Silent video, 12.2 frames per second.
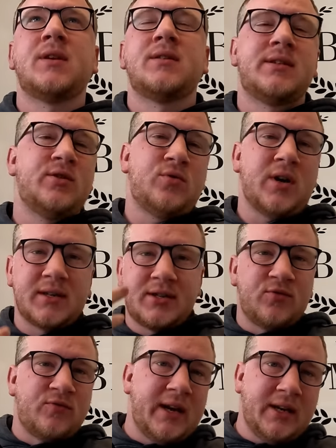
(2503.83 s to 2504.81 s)
Still, I can
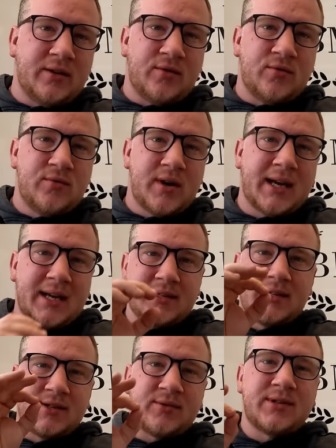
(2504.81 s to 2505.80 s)
still read it all, I guess.
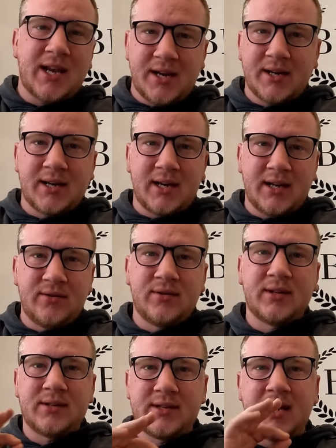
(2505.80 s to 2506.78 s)
So technically you
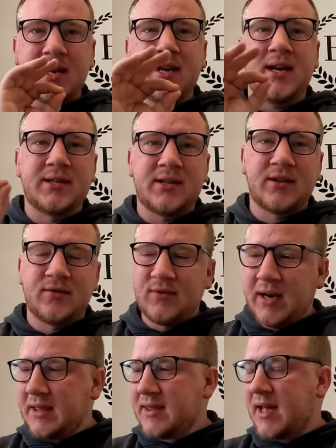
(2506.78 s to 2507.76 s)
can say, yes, I can
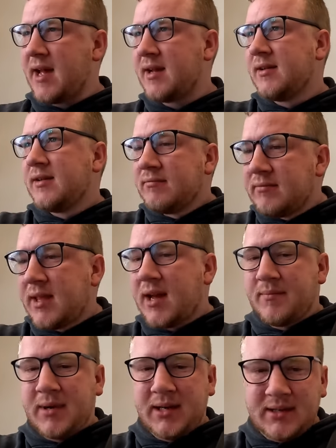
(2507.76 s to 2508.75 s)
read that.
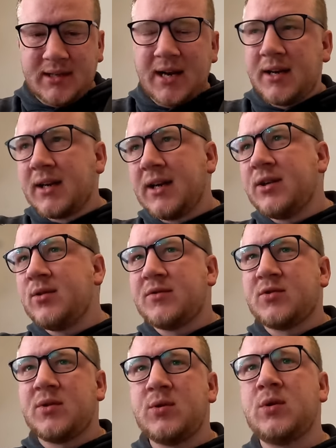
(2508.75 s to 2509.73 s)
That means technically you have
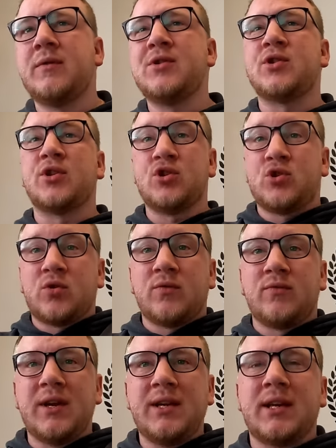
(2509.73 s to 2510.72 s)
20/20 vision because you
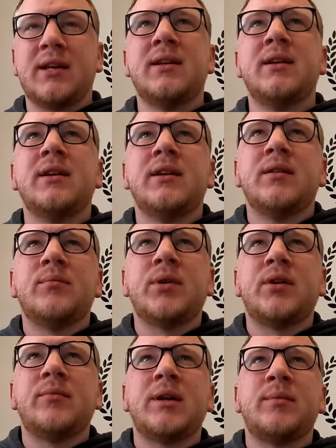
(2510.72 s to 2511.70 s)
can read it.
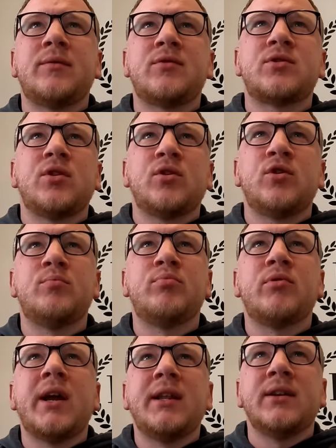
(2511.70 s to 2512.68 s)
But maybe I've just got a good
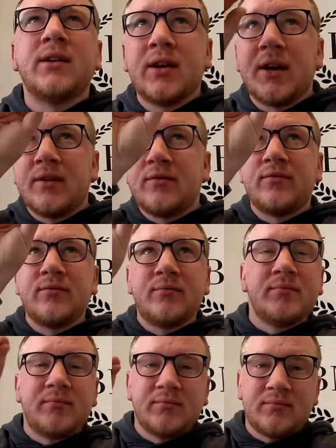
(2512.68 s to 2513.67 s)
brain that kind of,
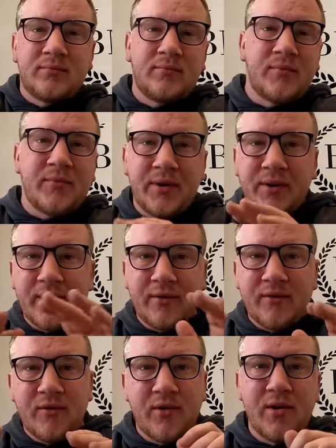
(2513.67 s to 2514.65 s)
you know,
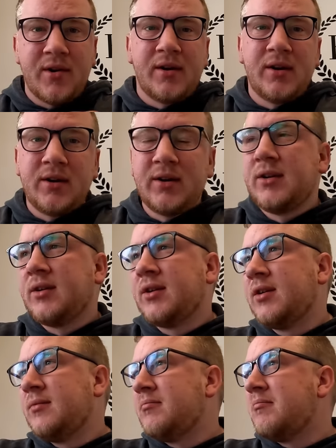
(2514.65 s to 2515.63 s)

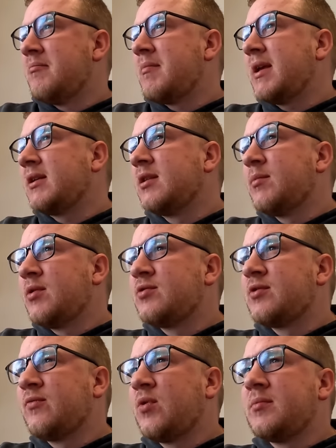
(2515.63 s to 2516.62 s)
can make the
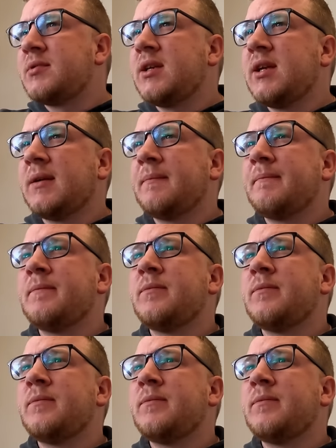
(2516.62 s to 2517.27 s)
most of what I'm seeing.